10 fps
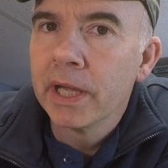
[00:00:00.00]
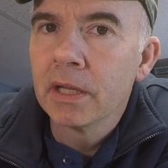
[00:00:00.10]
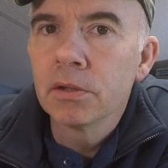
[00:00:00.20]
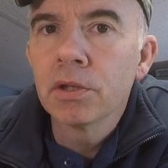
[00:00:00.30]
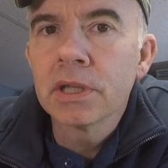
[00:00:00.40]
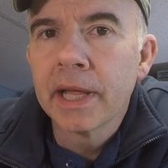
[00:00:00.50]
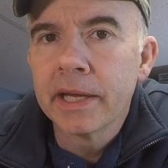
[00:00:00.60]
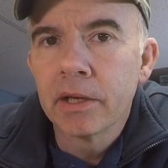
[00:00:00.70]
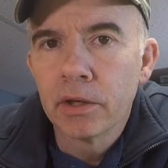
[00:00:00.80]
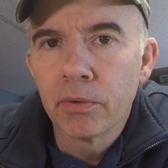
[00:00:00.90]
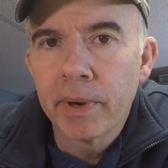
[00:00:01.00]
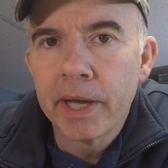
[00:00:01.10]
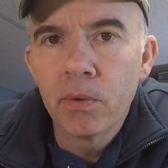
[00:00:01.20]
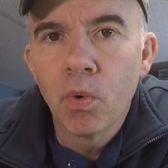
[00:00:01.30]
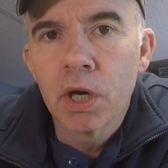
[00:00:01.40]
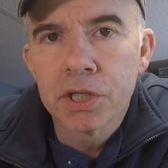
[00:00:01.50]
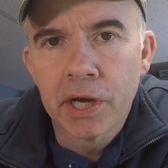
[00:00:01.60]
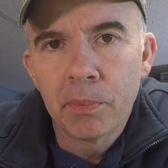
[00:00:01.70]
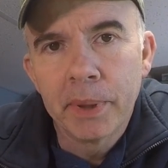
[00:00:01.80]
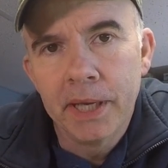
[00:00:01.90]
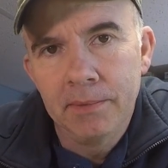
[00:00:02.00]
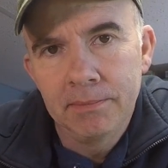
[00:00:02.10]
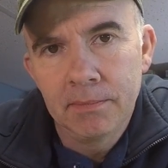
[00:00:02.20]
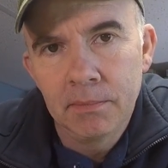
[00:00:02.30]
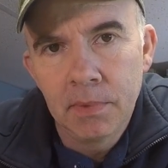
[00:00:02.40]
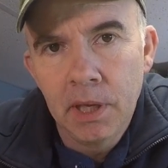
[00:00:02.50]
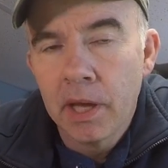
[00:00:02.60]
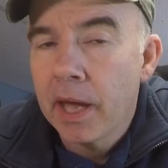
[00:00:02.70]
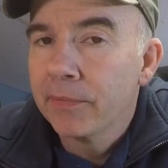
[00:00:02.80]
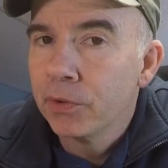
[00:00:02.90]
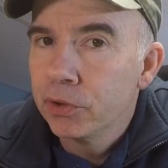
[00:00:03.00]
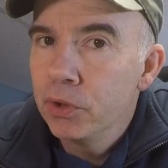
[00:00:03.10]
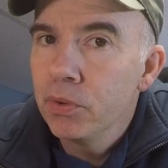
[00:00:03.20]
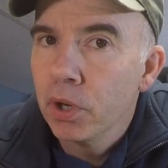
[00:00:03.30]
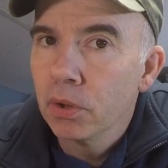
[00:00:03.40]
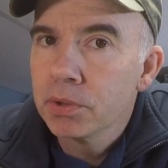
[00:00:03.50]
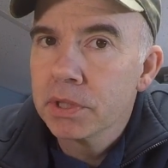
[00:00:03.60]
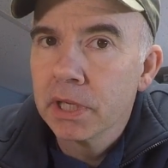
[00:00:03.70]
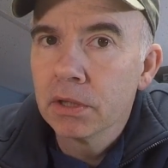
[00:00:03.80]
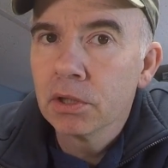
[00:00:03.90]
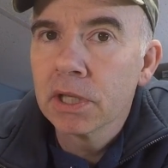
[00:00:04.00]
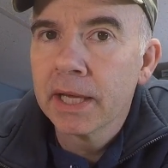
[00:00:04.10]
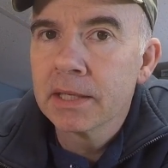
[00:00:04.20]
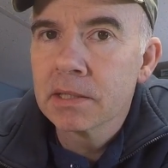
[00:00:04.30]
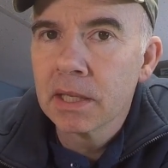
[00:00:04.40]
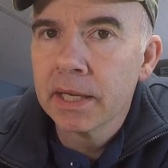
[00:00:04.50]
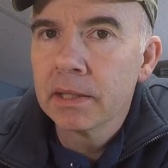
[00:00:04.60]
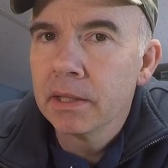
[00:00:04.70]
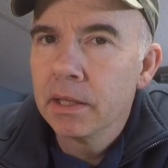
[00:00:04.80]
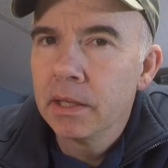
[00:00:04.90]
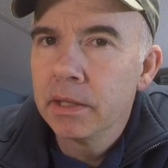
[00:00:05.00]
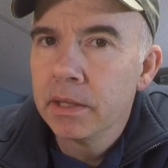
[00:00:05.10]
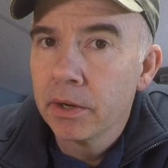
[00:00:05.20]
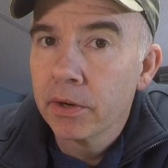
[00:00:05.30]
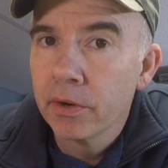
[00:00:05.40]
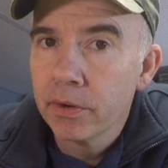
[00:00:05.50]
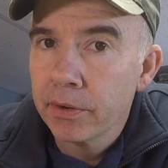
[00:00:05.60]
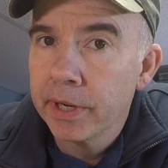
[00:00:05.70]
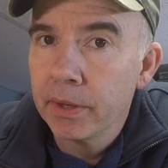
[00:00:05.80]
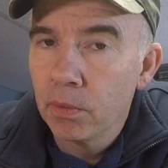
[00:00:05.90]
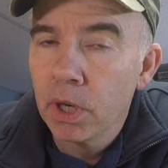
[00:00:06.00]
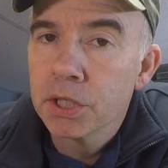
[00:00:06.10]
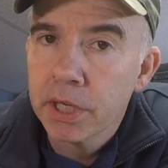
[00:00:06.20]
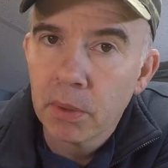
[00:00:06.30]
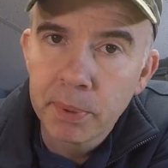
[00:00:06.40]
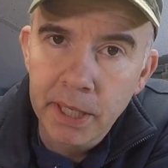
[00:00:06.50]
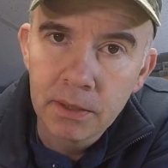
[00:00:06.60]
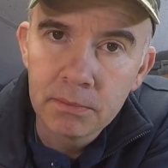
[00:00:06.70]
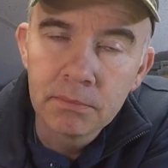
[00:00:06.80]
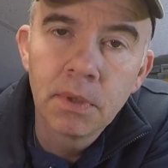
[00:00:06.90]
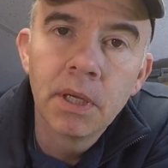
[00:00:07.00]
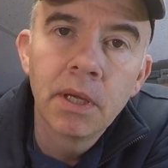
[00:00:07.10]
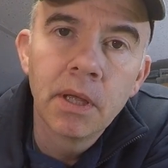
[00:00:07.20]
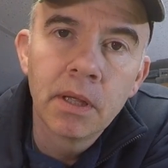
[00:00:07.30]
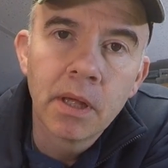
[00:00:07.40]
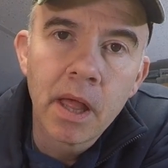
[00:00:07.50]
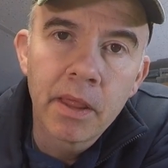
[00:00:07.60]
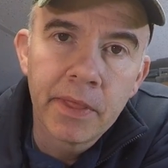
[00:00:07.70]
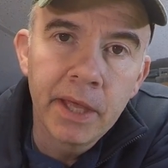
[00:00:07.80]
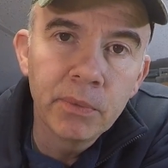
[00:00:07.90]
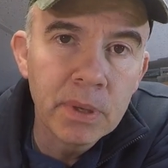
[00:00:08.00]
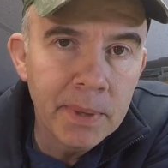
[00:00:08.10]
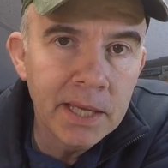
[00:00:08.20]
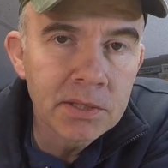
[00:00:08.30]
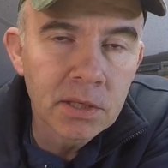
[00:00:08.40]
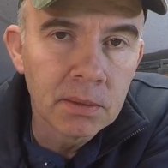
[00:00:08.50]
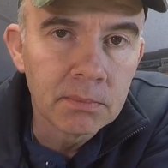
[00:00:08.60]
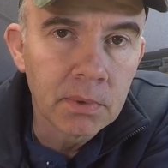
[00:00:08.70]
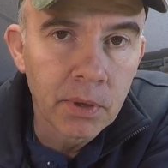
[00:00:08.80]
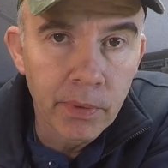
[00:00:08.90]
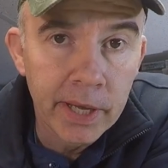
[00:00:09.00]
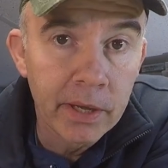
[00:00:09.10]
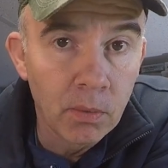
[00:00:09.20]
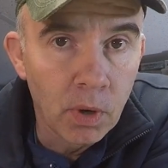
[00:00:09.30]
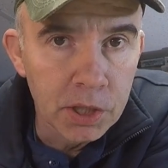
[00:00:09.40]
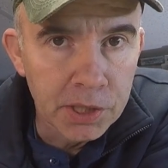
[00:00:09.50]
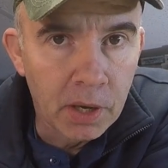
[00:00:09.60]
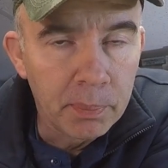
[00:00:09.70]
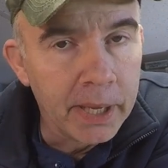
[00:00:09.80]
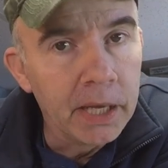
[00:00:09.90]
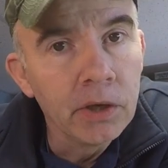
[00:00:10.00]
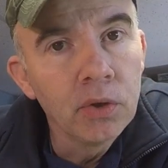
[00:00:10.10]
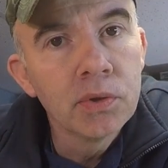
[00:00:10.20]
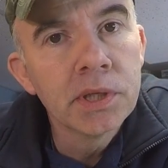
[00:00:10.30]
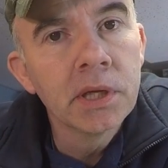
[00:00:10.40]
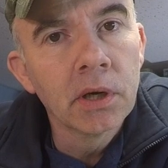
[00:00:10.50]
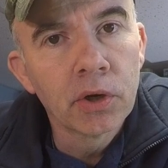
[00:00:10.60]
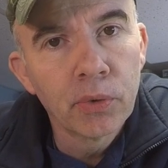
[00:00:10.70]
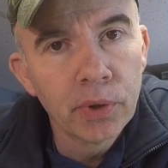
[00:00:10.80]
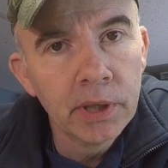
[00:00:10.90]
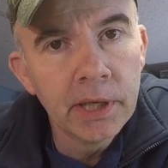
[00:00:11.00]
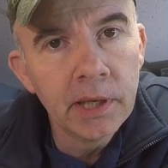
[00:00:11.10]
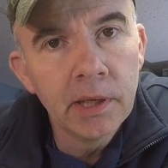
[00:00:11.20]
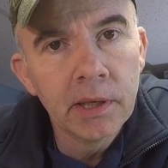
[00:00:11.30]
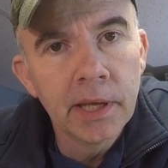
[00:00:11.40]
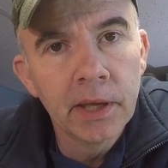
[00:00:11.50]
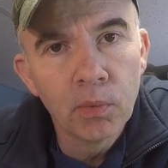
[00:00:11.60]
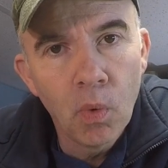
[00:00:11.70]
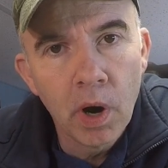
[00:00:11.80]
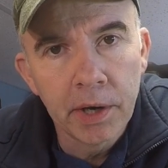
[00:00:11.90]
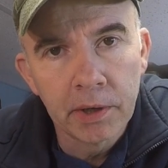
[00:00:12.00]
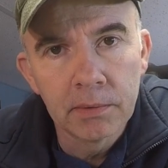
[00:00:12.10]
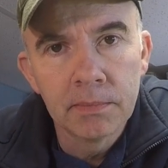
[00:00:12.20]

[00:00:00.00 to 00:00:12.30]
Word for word: and it looked like gray washed out paint. After two coats, it looked like slightly darker gray washed out paint. Then we made some gray washed out paint using acrylic and water.